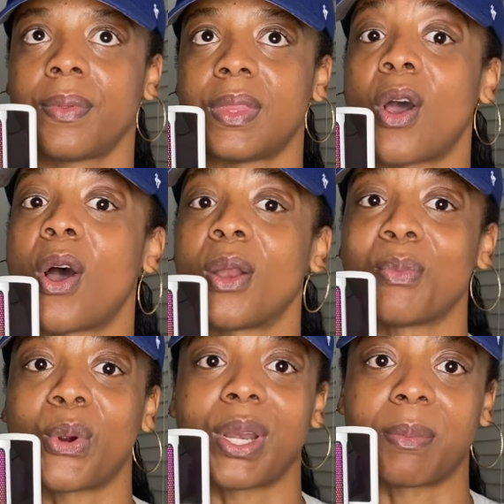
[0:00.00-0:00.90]
the
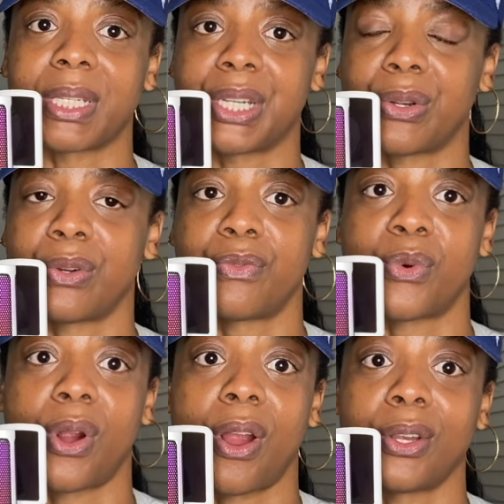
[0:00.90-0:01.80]
onboarding material
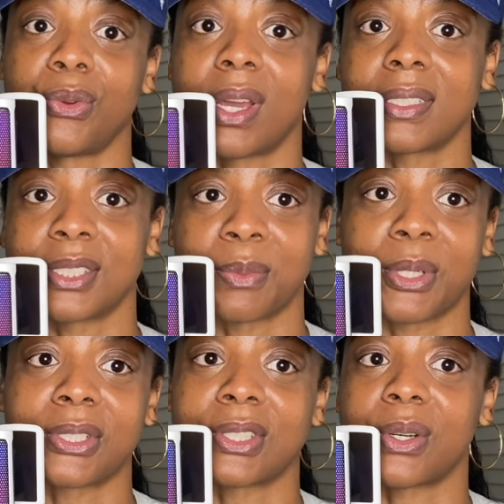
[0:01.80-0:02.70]
for our new customers.